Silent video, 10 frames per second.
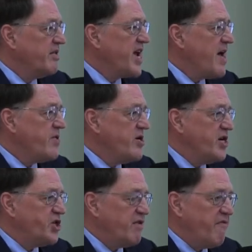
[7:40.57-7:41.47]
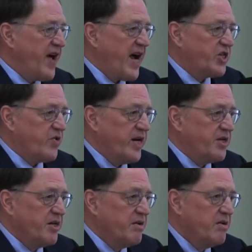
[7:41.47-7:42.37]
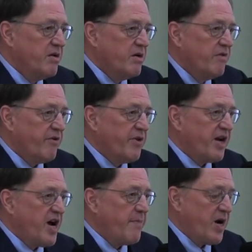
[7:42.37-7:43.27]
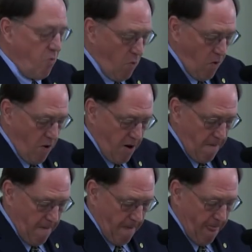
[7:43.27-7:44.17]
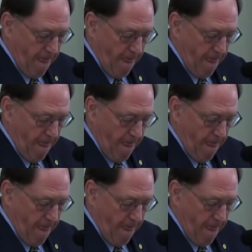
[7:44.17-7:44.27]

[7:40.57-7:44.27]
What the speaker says: the ammunition factories for the coming war.